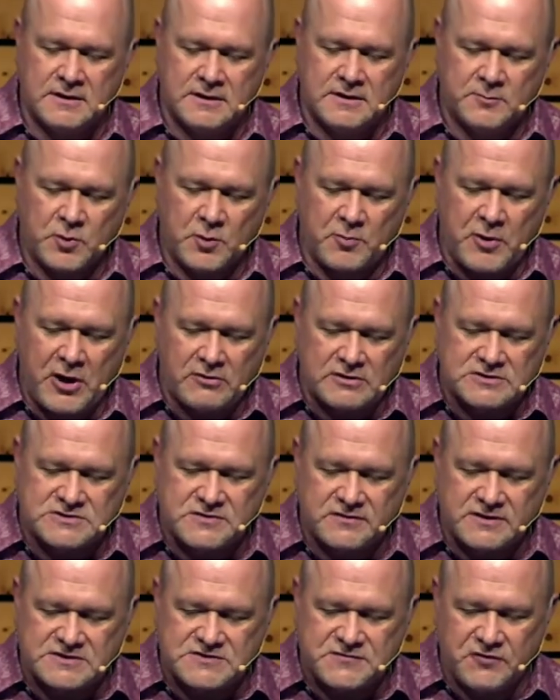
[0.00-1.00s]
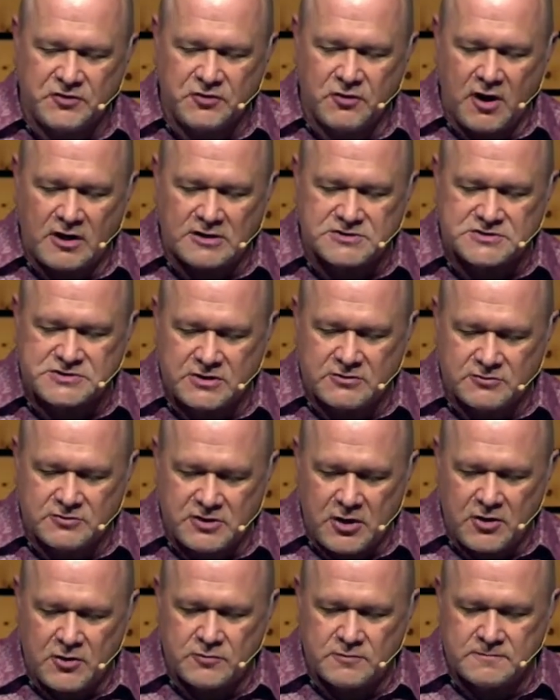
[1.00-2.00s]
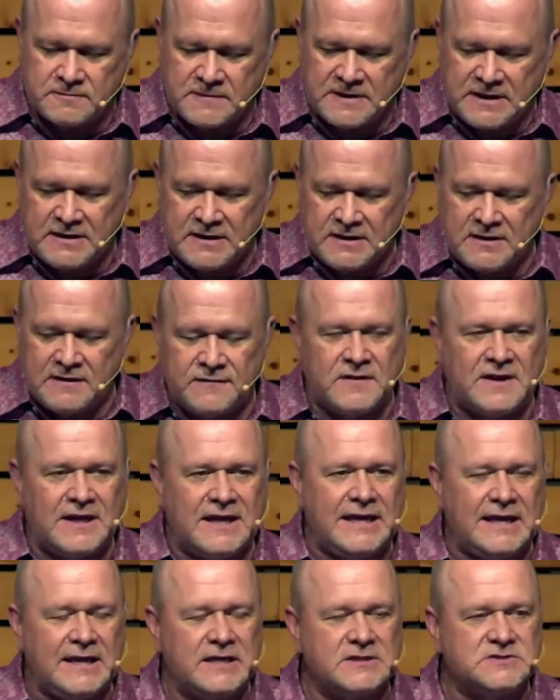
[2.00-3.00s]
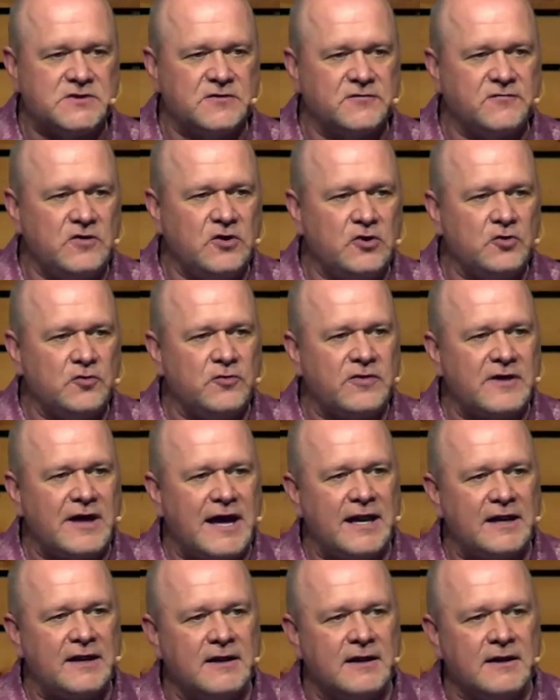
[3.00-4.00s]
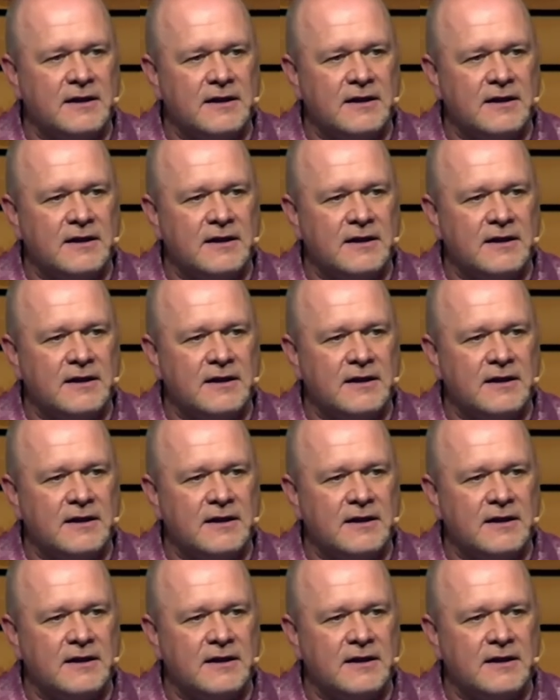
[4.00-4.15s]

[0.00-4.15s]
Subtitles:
Proponents of this view also note that it is the view that